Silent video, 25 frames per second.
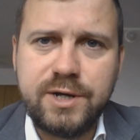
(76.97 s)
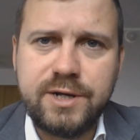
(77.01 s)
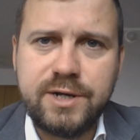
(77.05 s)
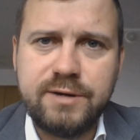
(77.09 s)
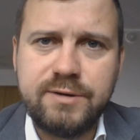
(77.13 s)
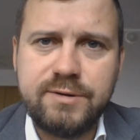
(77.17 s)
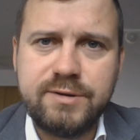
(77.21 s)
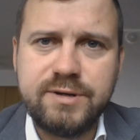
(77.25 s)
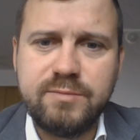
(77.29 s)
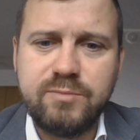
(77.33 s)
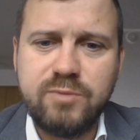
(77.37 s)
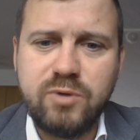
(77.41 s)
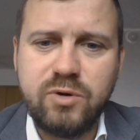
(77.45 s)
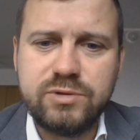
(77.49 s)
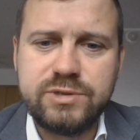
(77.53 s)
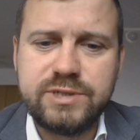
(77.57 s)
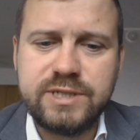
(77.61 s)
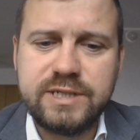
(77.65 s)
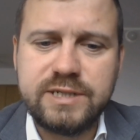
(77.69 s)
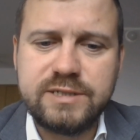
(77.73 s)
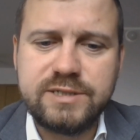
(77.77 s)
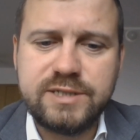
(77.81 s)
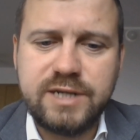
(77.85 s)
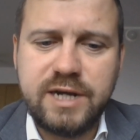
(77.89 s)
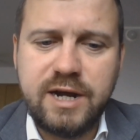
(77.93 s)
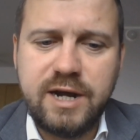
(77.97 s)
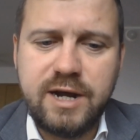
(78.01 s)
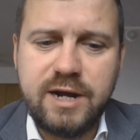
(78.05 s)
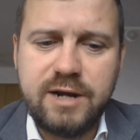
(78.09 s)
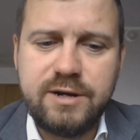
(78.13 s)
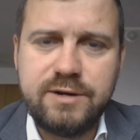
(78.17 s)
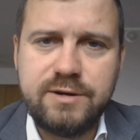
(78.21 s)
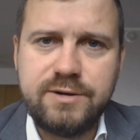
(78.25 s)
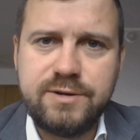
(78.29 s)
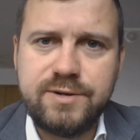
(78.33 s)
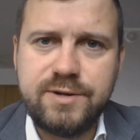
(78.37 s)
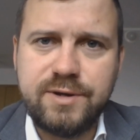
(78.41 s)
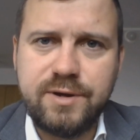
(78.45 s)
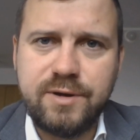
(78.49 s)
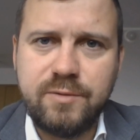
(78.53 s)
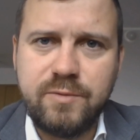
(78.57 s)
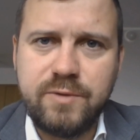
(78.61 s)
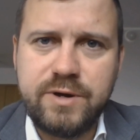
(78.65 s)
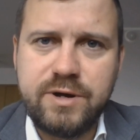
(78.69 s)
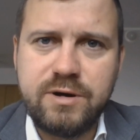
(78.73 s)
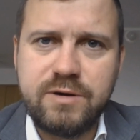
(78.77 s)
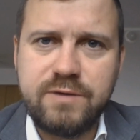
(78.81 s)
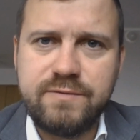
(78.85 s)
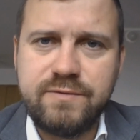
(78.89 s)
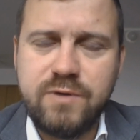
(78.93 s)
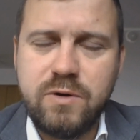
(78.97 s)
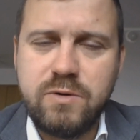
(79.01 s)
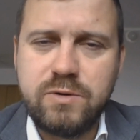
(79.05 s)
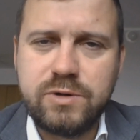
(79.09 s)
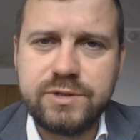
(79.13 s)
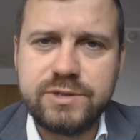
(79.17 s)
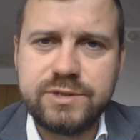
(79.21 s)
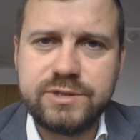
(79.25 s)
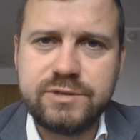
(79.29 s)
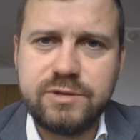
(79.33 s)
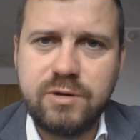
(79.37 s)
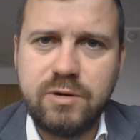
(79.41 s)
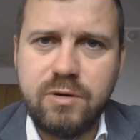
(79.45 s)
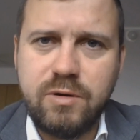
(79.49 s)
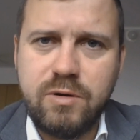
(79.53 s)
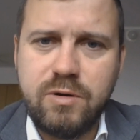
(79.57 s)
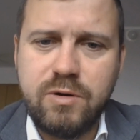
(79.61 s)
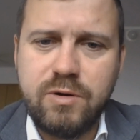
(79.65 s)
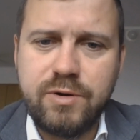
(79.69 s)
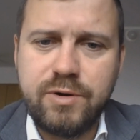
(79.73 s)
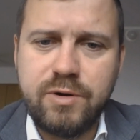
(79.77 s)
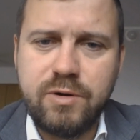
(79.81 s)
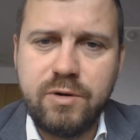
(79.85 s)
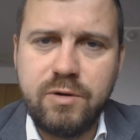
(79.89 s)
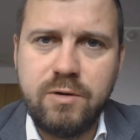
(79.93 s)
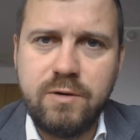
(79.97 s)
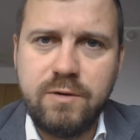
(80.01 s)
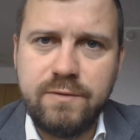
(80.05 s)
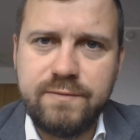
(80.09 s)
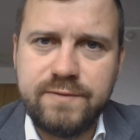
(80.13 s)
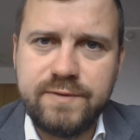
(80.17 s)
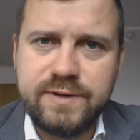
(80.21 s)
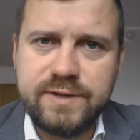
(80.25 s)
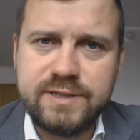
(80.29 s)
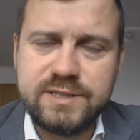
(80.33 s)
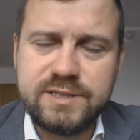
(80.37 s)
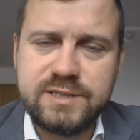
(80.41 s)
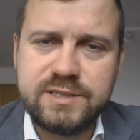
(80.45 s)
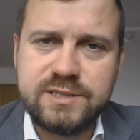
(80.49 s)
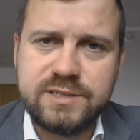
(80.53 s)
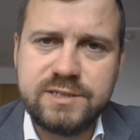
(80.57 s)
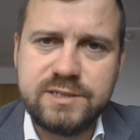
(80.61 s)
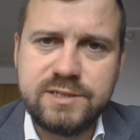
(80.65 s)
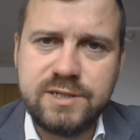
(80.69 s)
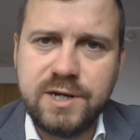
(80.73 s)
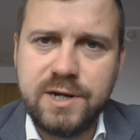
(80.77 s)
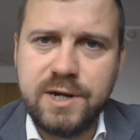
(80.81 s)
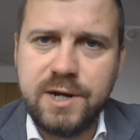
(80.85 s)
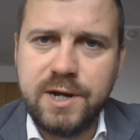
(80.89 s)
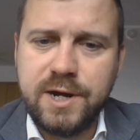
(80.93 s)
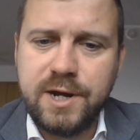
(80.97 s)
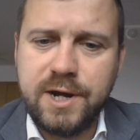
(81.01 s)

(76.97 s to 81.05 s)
here in the Baltics, and we are focused on office